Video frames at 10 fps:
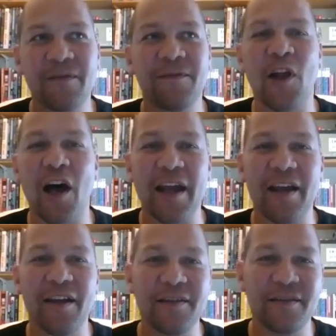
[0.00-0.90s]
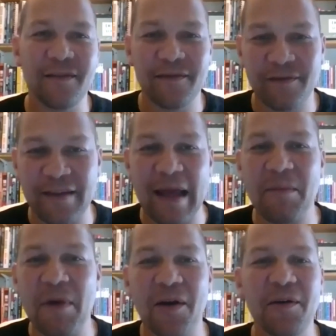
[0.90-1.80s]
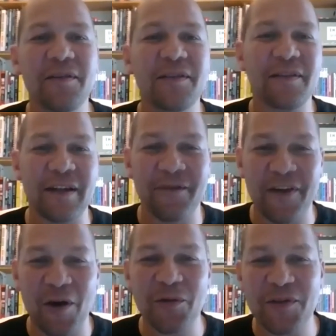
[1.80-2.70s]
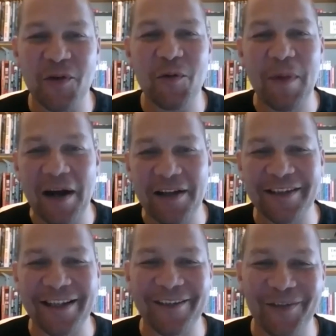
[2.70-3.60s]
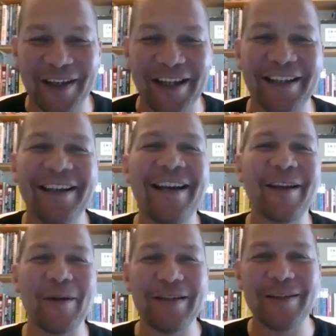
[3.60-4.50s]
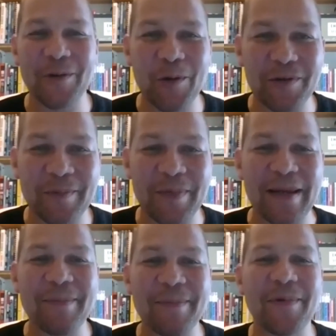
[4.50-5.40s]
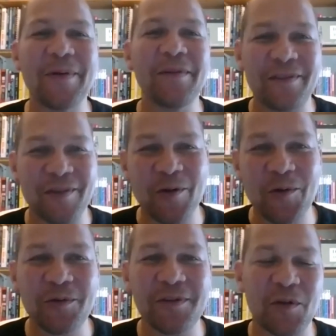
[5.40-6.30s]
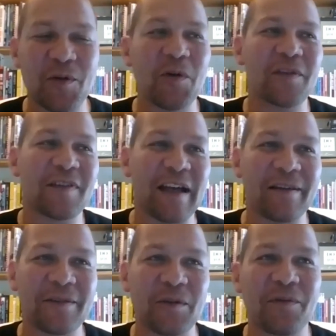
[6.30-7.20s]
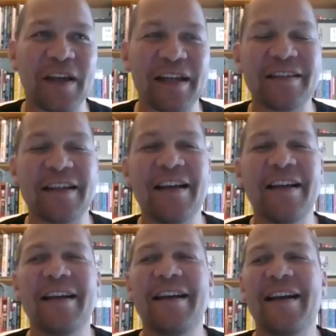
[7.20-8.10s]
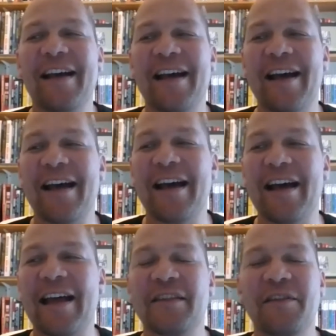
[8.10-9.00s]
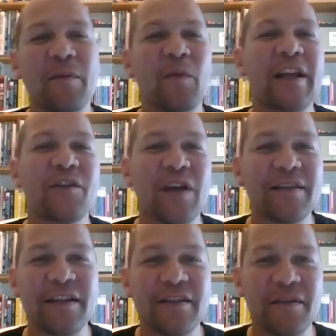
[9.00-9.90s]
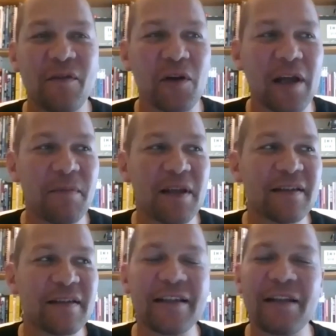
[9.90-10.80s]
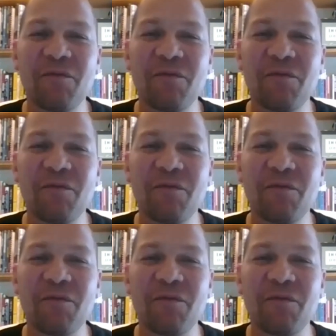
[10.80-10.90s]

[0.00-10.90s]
flyers, demos, the old school marketing thing, going to talk to people, school talks, that sort of things. And so then when I transitioned to the online business, I didn't